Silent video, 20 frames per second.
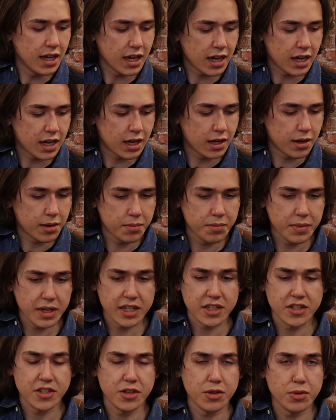
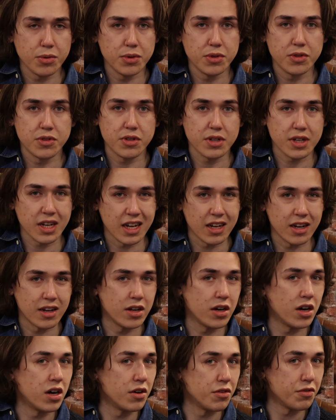as you would kind
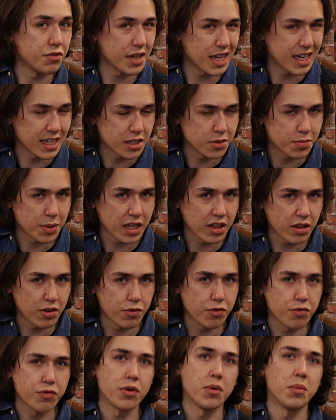of expect
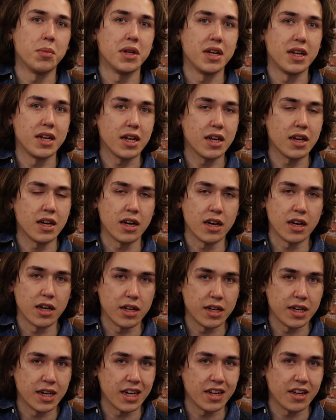from a
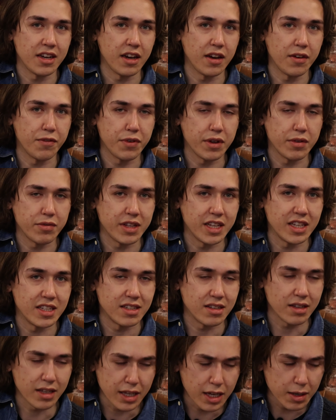
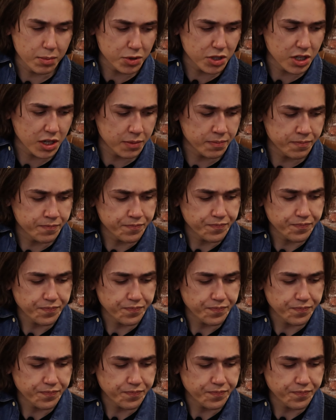1950s Gibson,